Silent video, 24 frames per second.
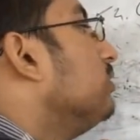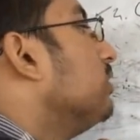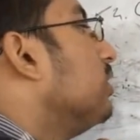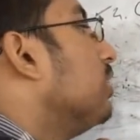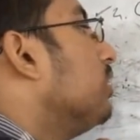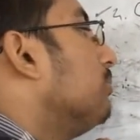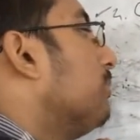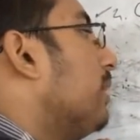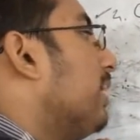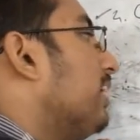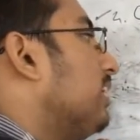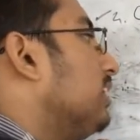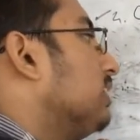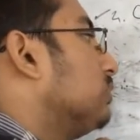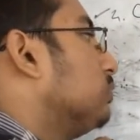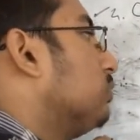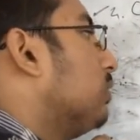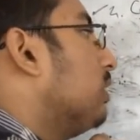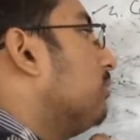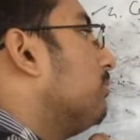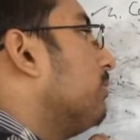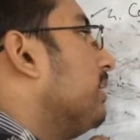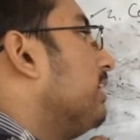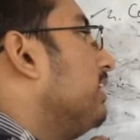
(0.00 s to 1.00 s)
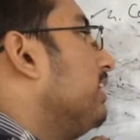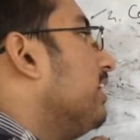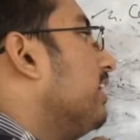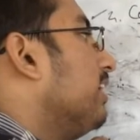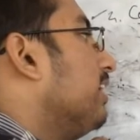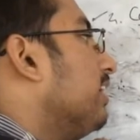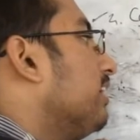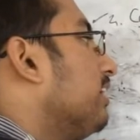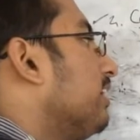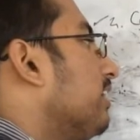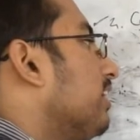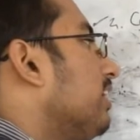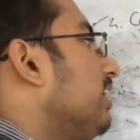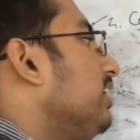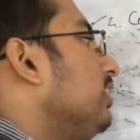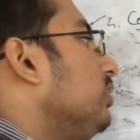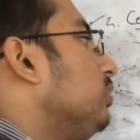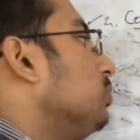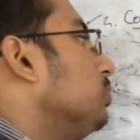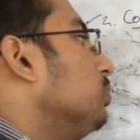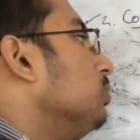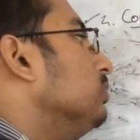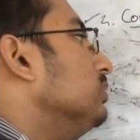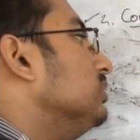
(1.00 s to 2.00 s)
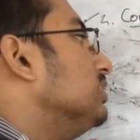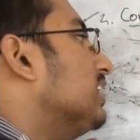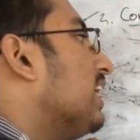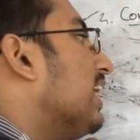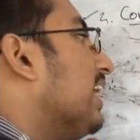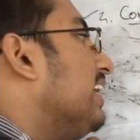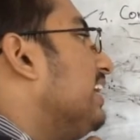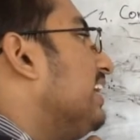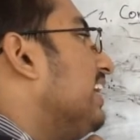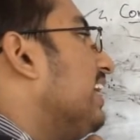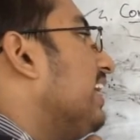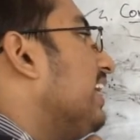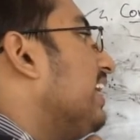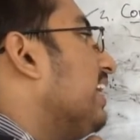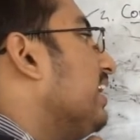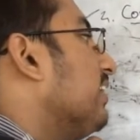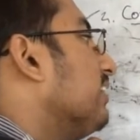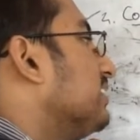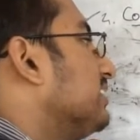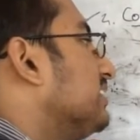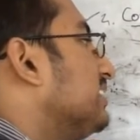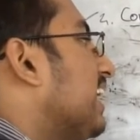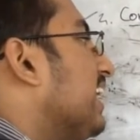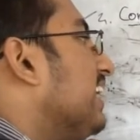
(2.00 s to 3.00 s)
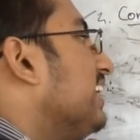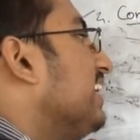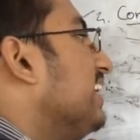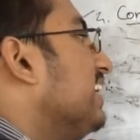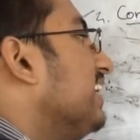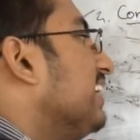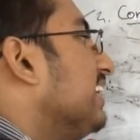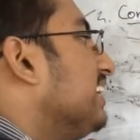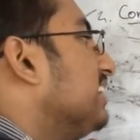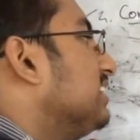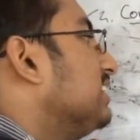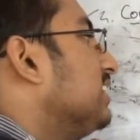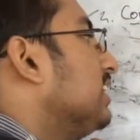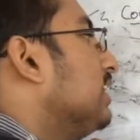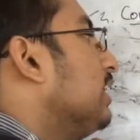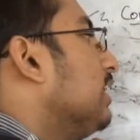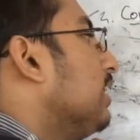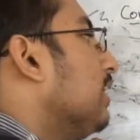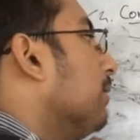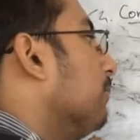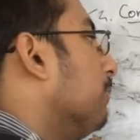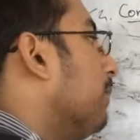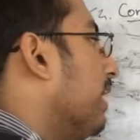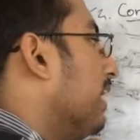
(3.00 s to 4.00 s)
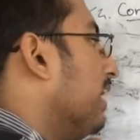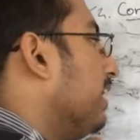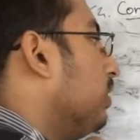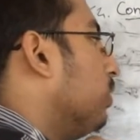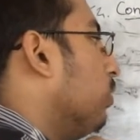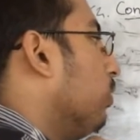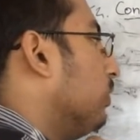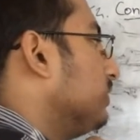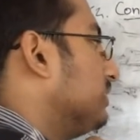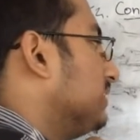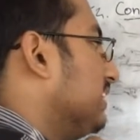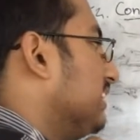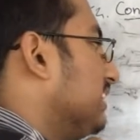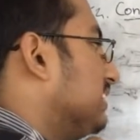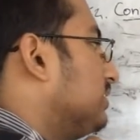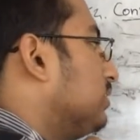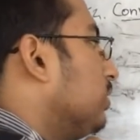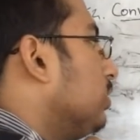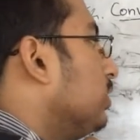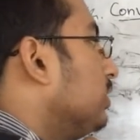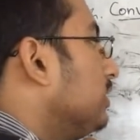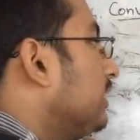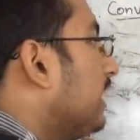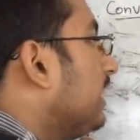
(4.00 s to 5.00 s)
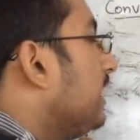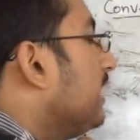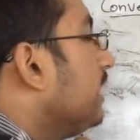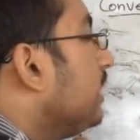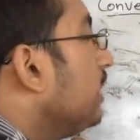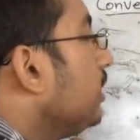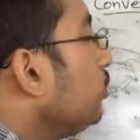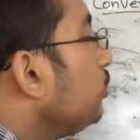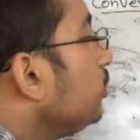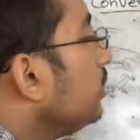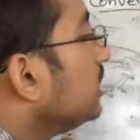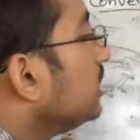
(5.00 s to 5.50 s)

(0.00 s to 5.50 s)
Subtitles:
power minus 1 by n into sin nx by cos nx. Then you